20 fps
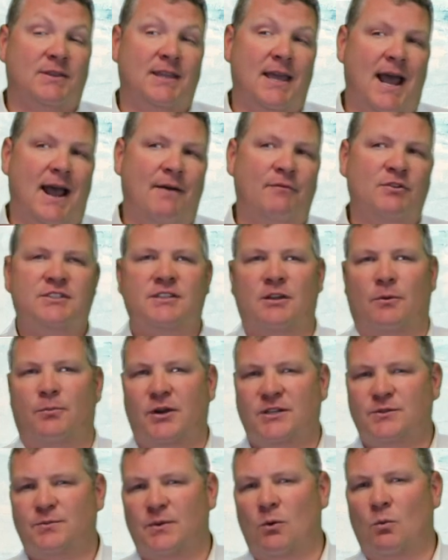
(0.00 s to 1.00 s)
with the average sale
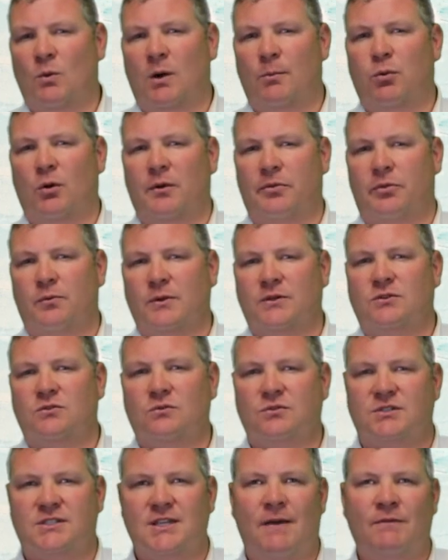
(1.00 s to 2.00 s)
price being
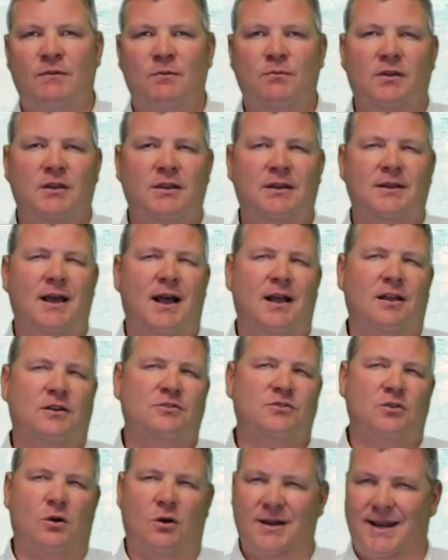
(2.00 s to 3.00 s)
$1.327 million
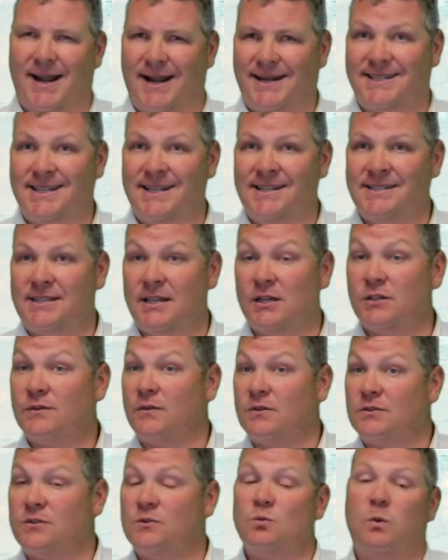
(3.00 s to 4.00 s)
on 19 sales
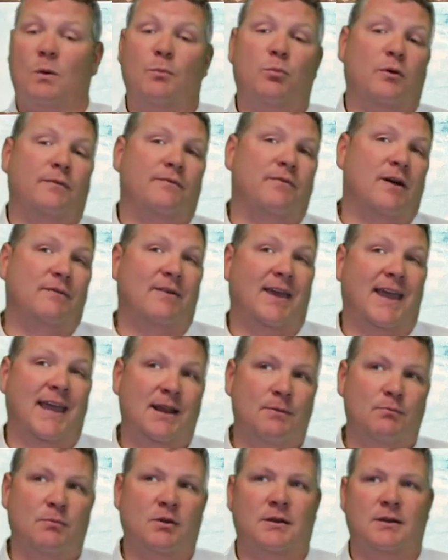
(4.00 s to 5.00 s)
versus
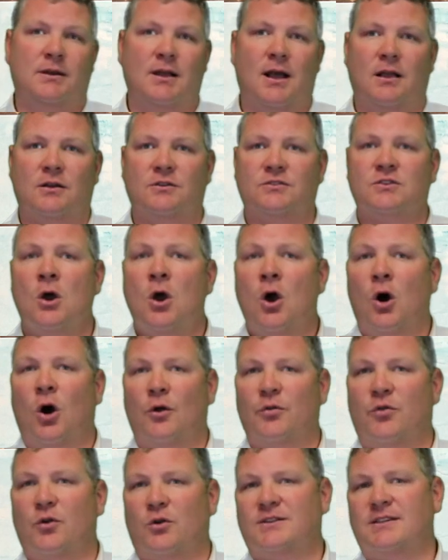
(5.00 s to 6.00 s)
$1.58 million
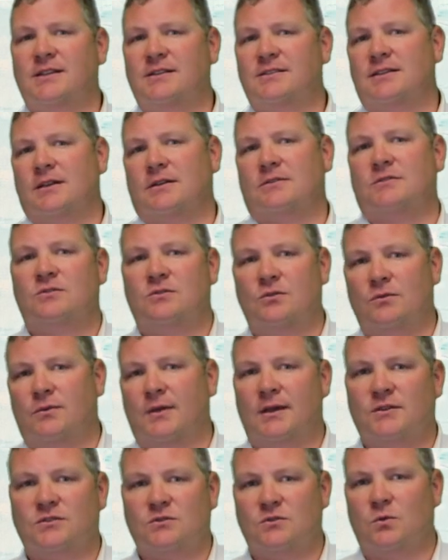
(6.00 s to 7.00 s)
on 13 sales in
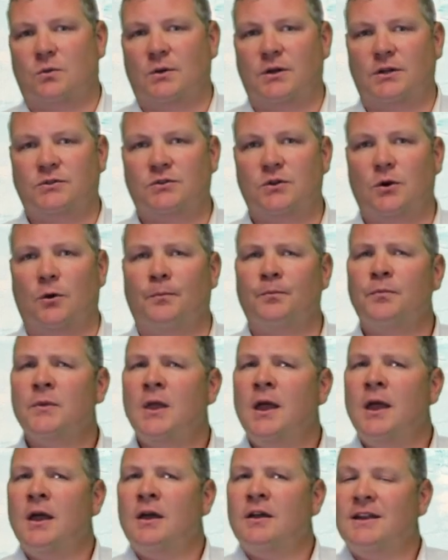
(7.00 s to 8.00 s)
2022.
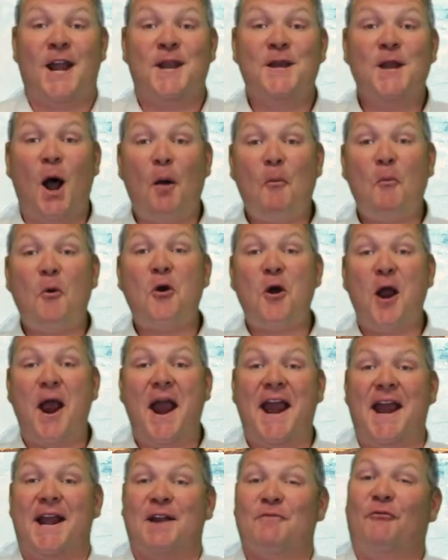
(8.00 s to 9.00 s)
Number
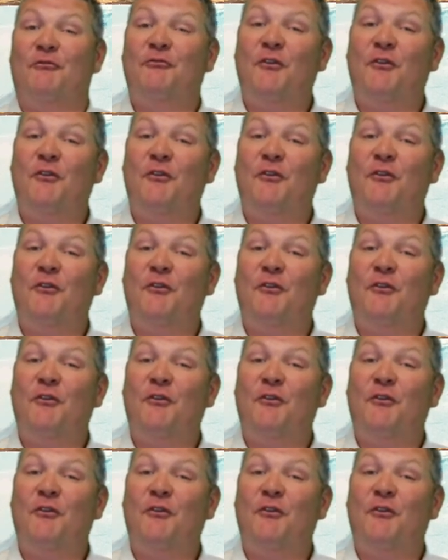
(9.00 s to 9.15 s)
eight,